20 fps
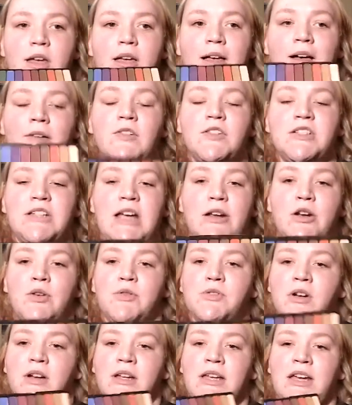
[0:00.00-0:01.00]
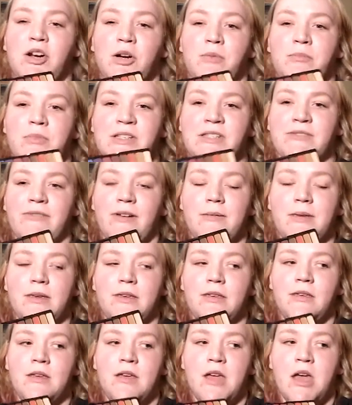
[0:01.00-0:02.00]
Elf shadows are hit or miss for
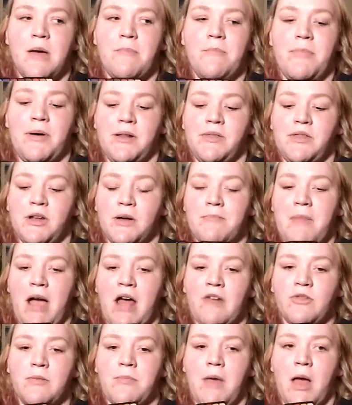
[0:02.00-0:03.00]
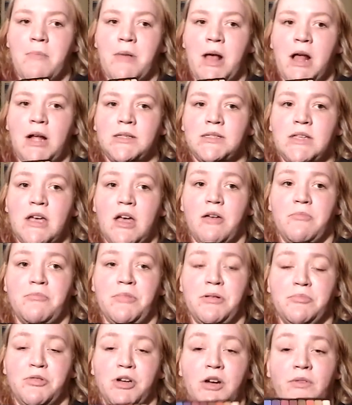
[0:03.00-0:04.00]
me, but their Matra Matte palettes have
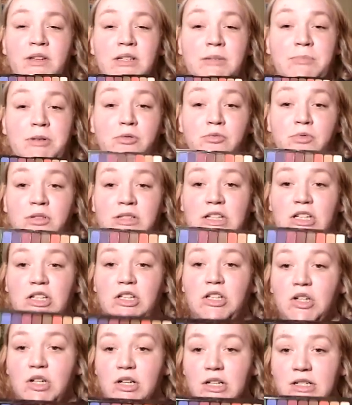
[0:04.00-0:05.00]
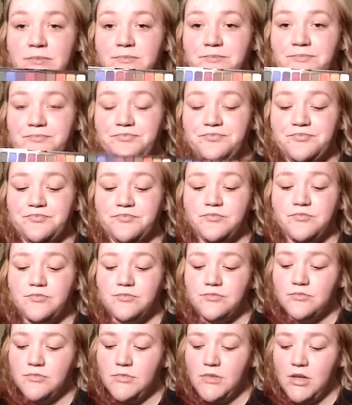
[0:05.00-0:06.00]
been proven to be really good.
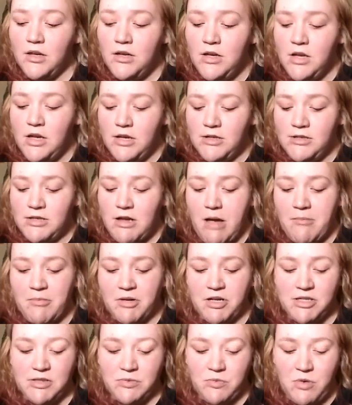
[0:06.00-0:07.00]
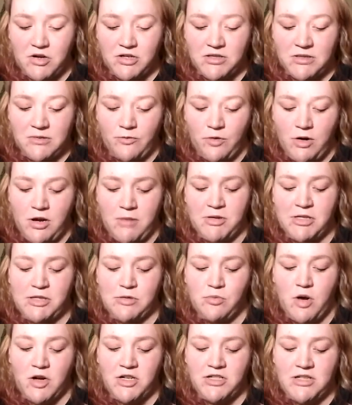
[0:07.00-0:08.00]
So I'm gonna swatch some for you. I'm gonna
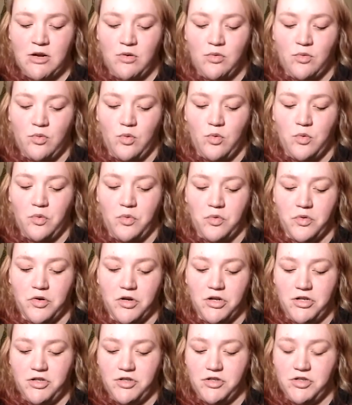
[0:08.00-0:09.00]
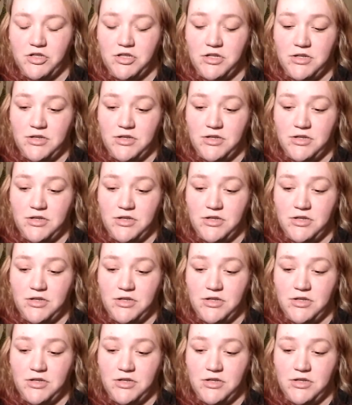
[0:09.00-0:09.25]
swatch that orange.